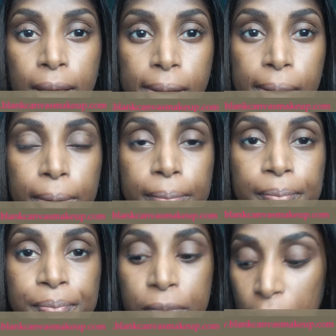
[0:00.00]

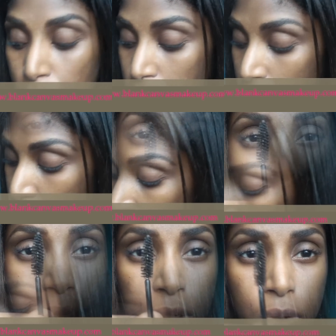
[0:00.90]
The most
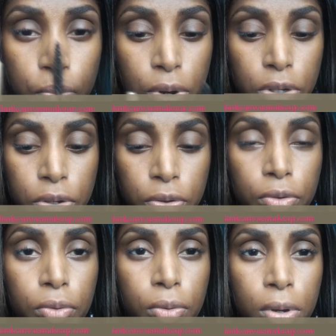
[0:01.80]
important thing, brush
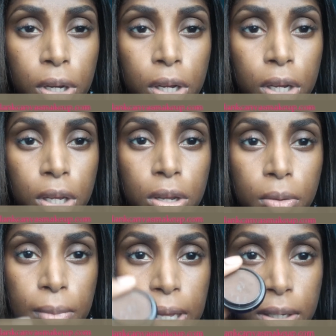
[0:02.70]
through
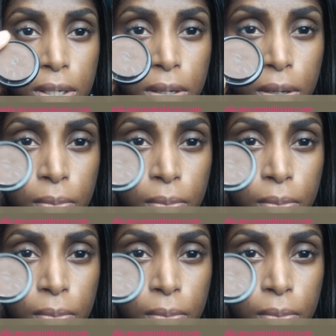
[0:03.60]
your matte